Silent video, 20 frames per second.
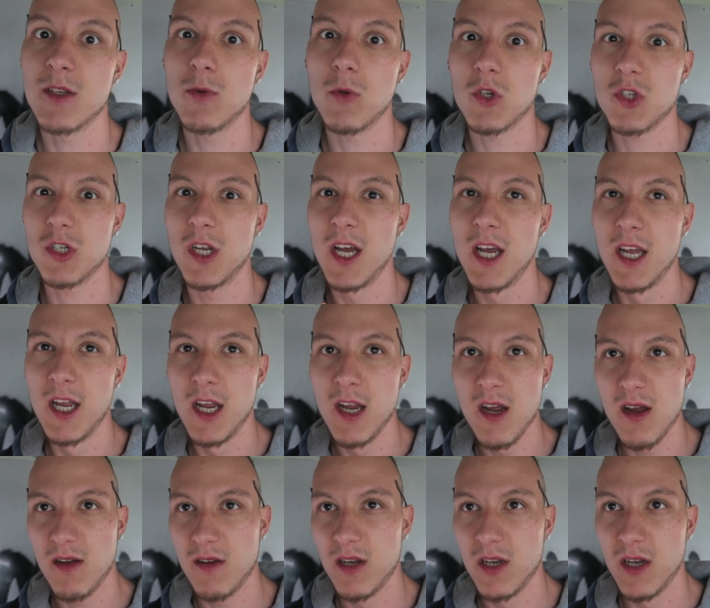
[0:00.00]
It was
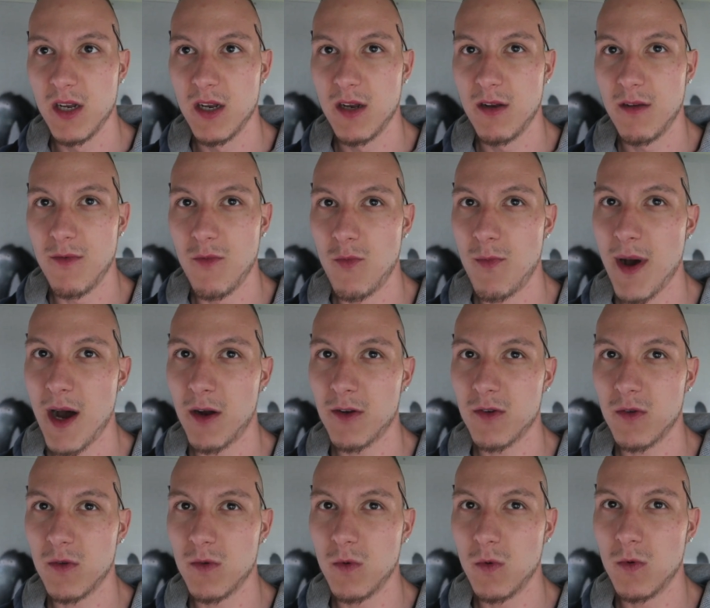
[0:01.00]

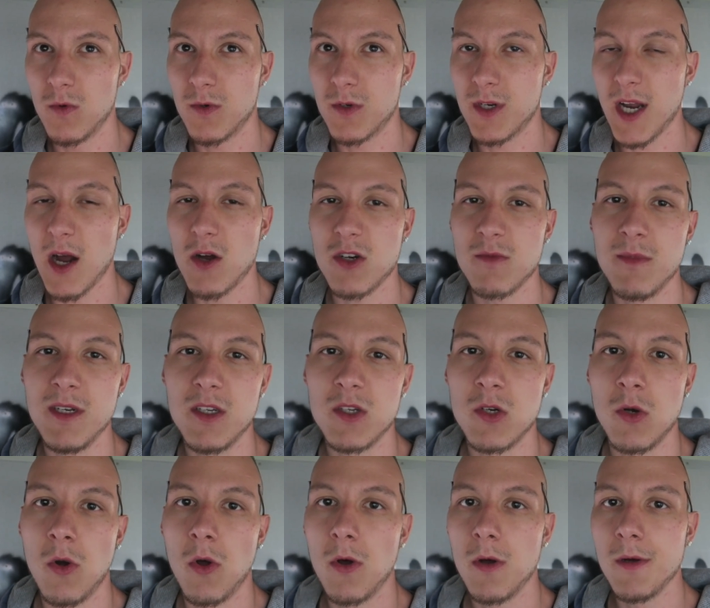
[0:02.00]
about thousand
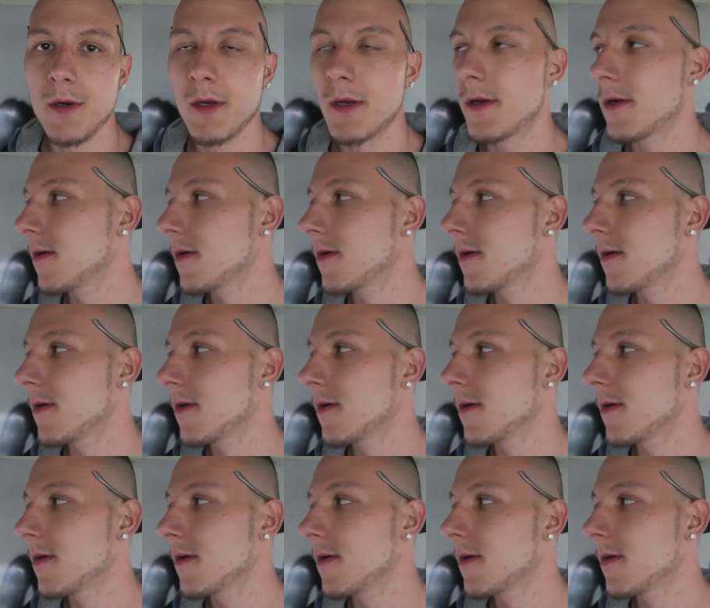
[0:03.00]
meters long.